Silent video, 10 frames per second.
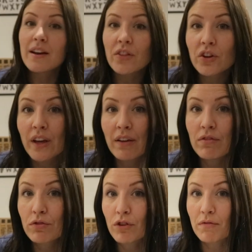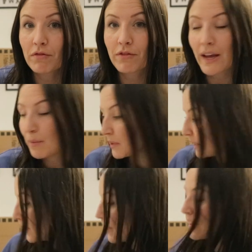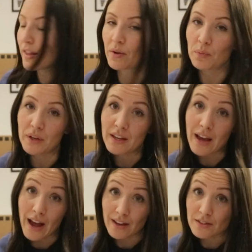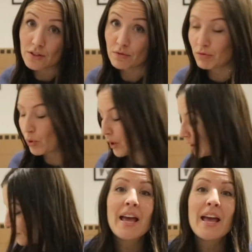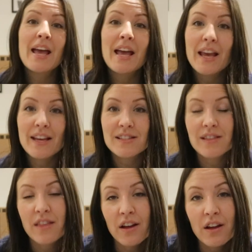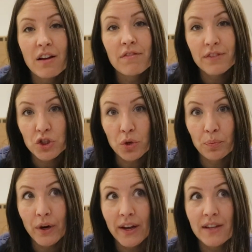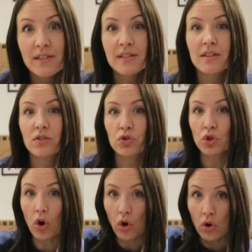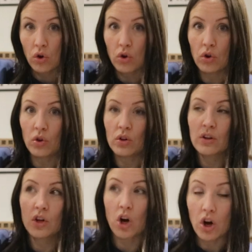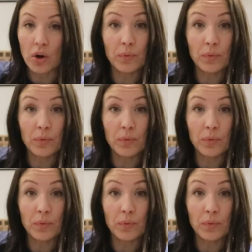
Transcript: another gift from family that we asked for is the Fisher Price tall car